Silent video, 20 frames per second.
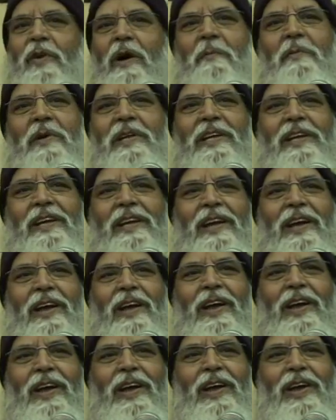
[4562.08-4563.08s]
Swamiji,
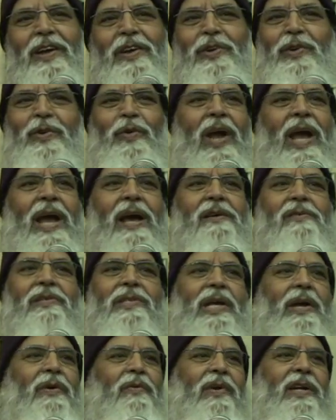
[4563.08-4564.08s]
you have
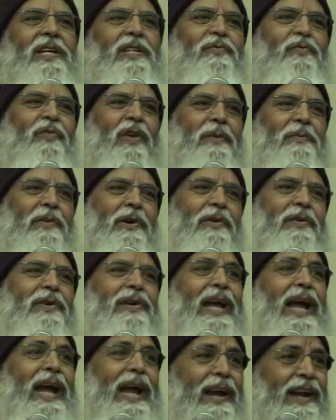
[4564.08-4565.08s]
saved us from our
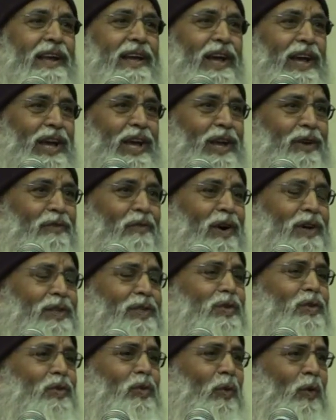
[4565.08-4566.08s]
dad. He
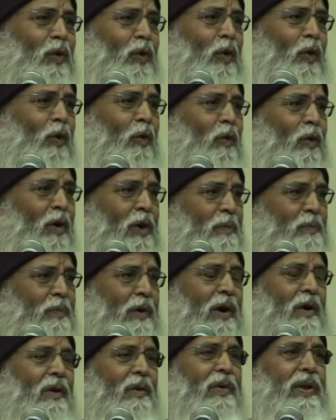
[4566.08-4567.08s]
was so
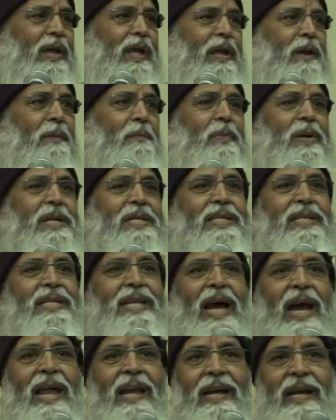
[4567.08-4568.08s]
overpowering
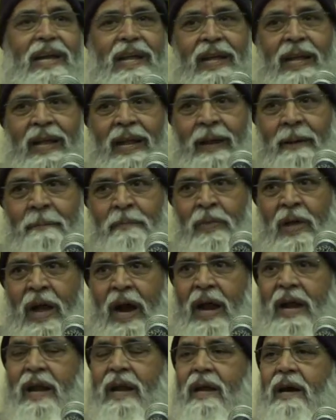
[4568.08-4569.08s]
personality.
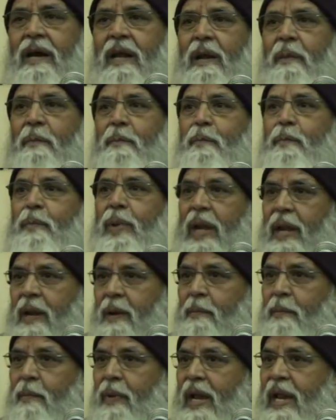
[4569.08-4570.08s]
Under a
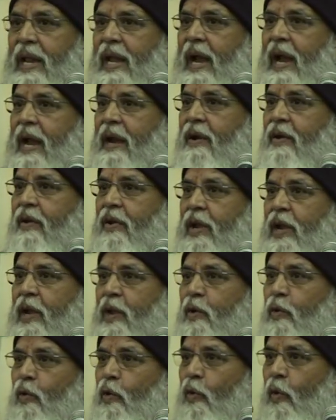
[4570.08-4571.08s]
big banyan
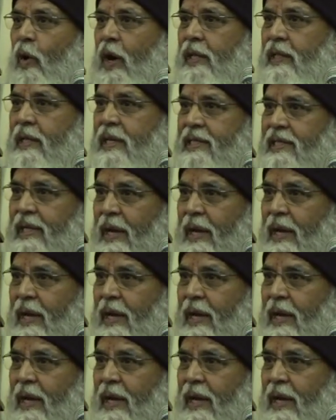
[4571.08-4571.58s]
tree, no other